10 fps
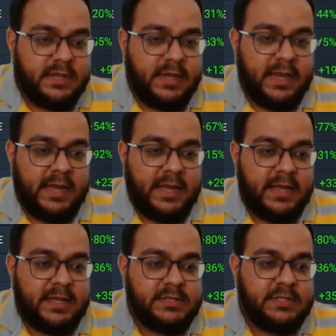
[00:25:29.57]

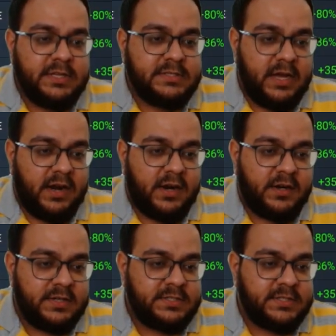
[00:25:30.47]
and these are
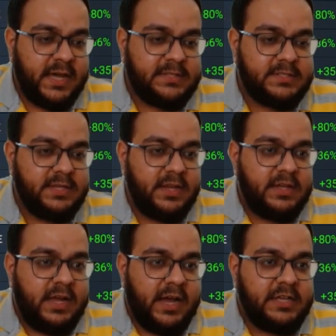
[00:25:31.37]
her stats.
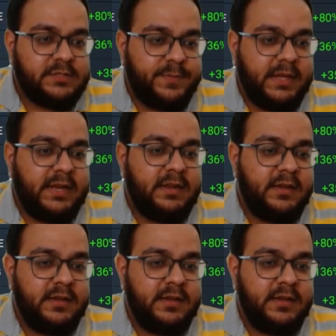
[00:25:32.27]
High speed.